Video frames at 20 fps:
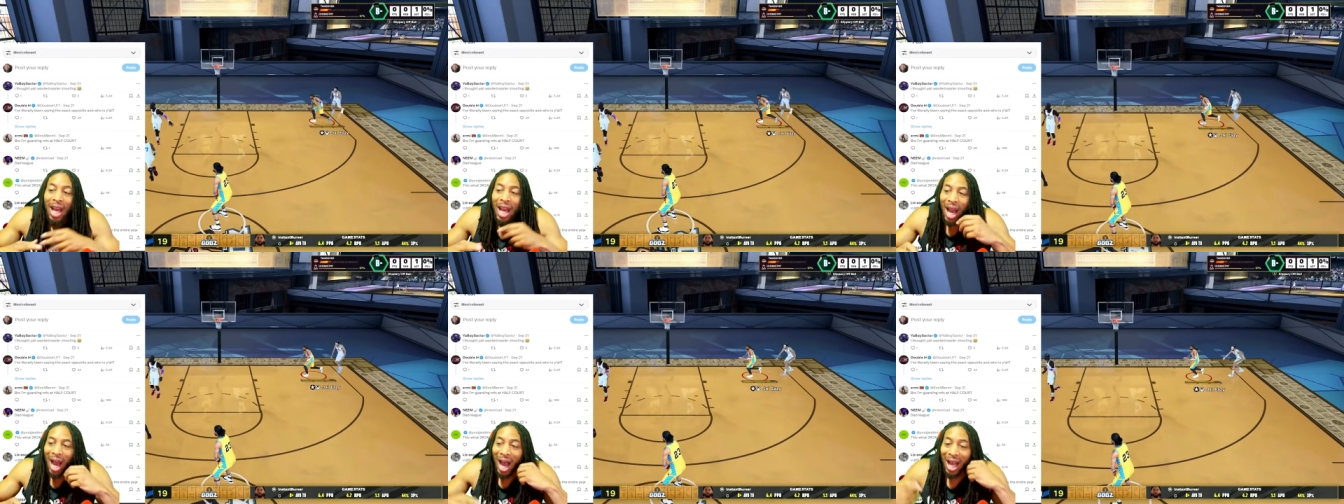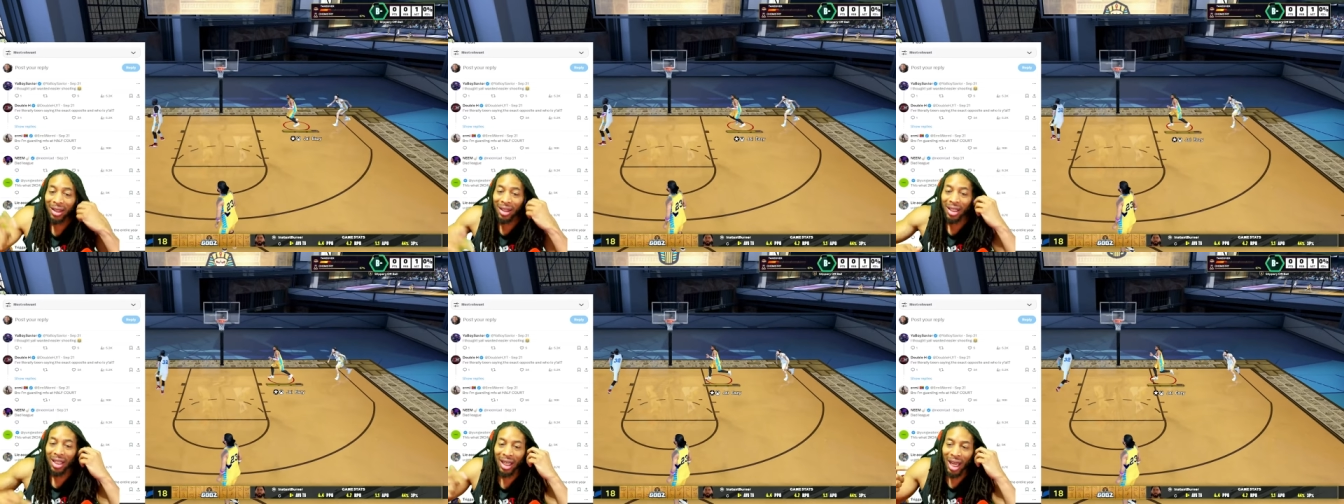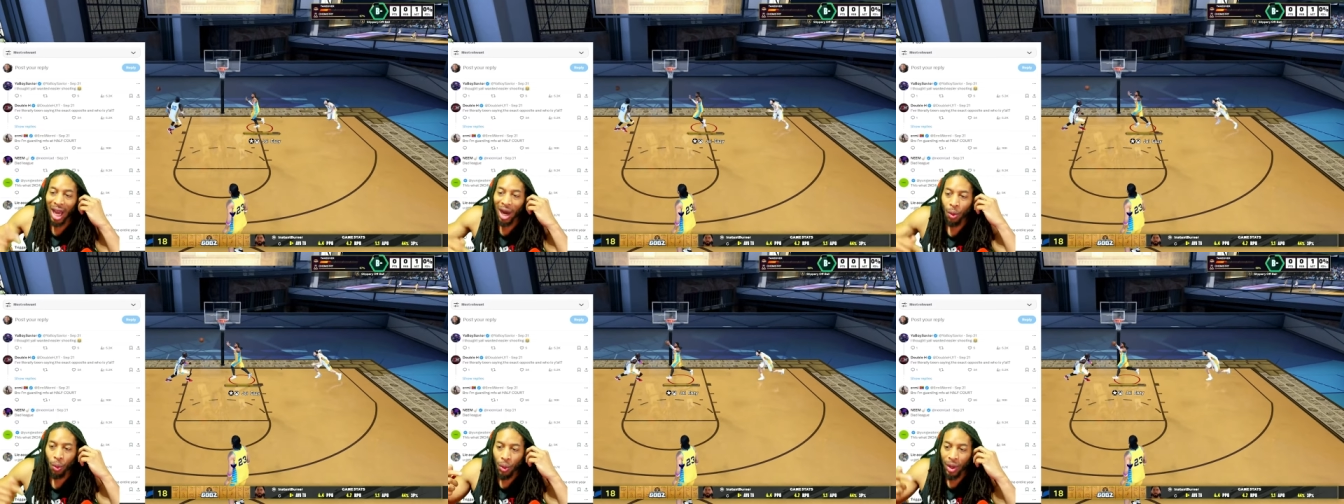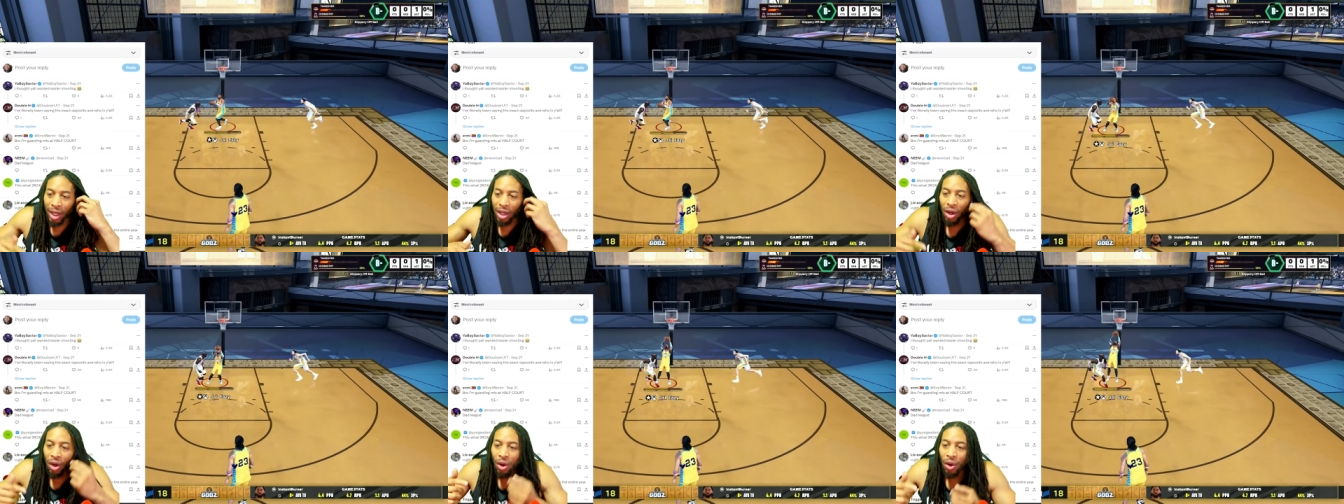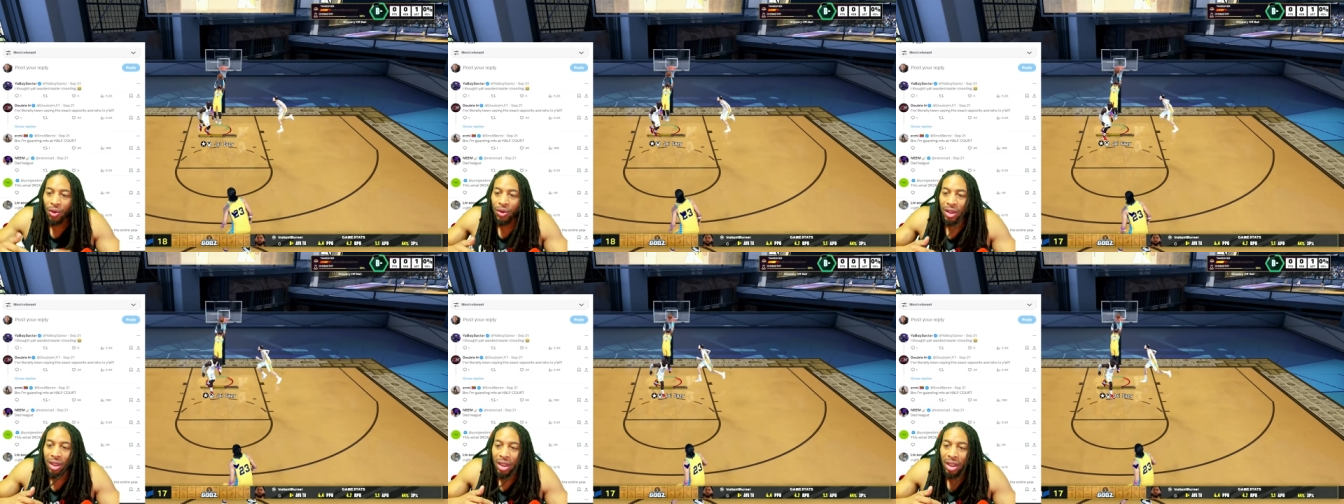I think I went
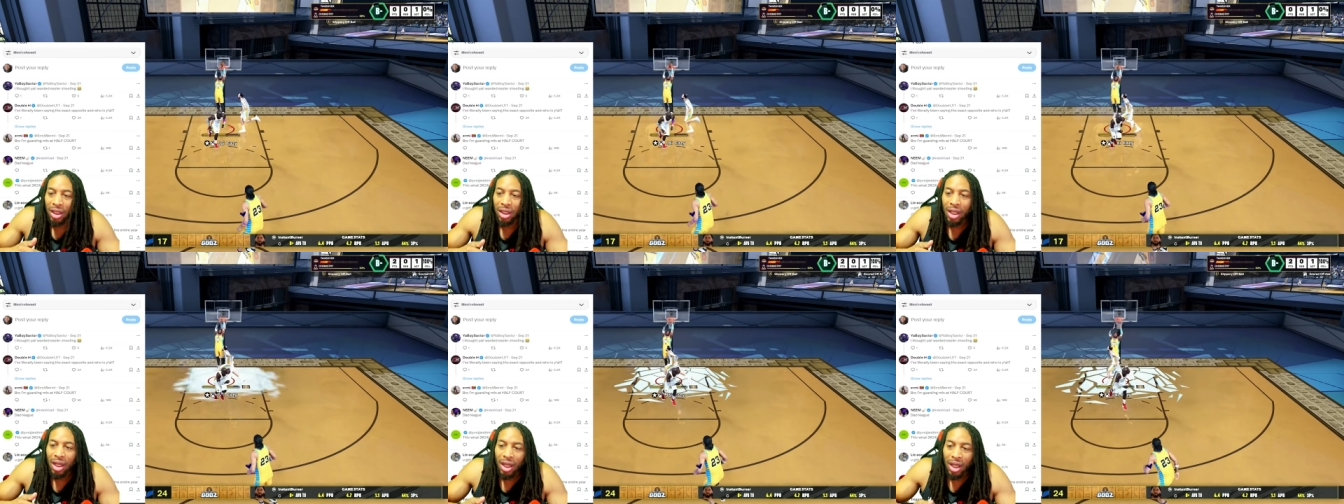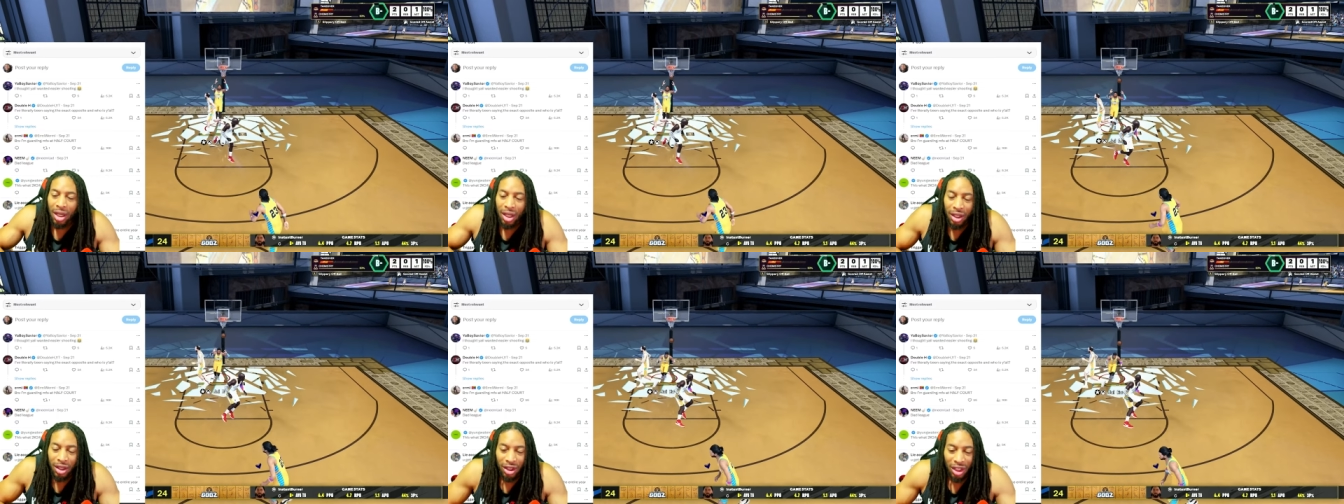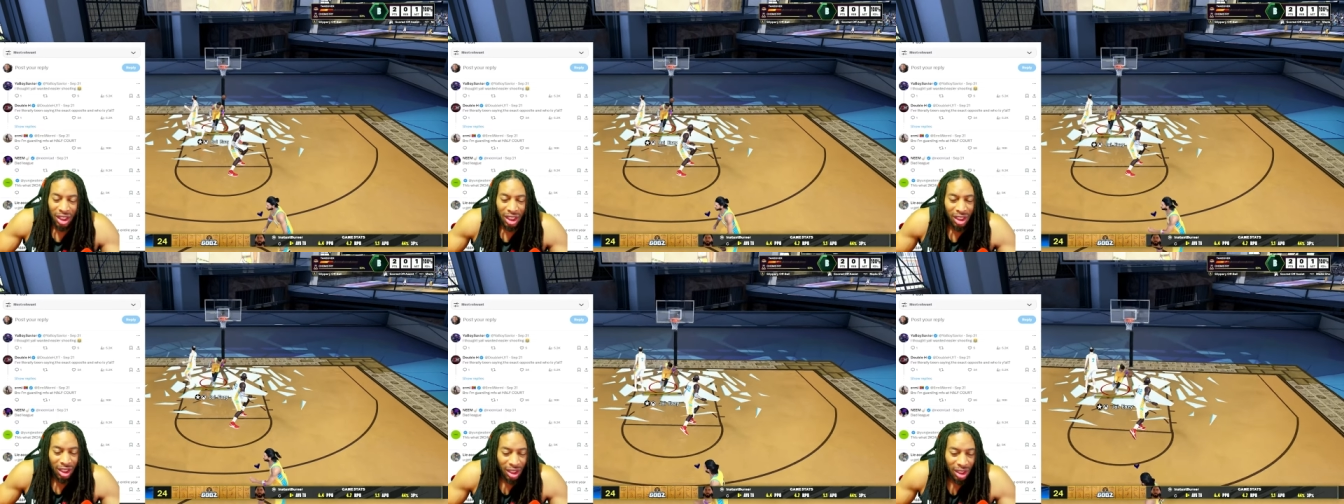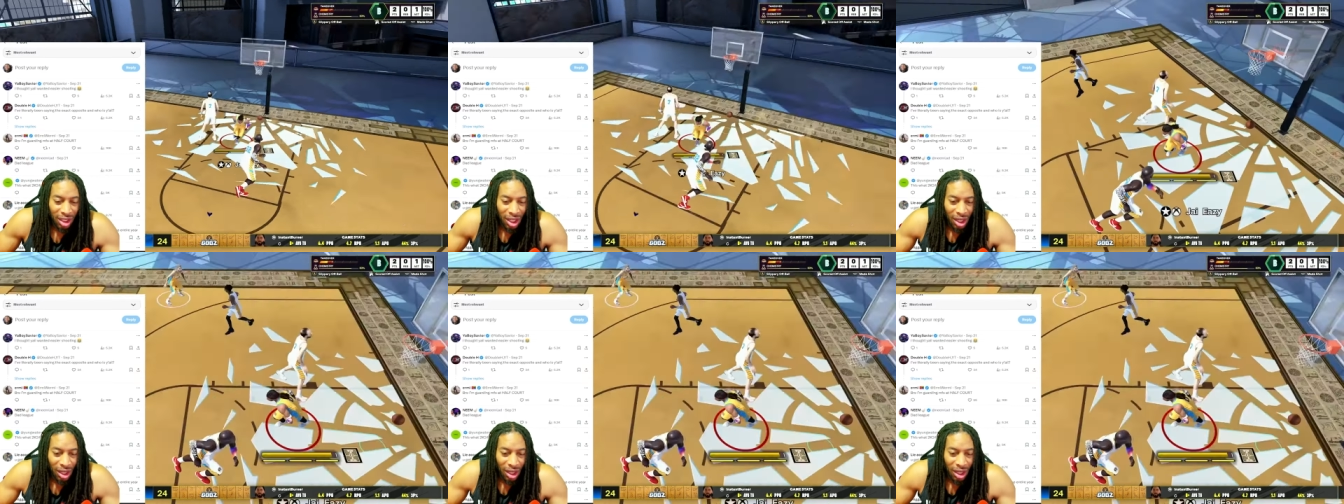on the the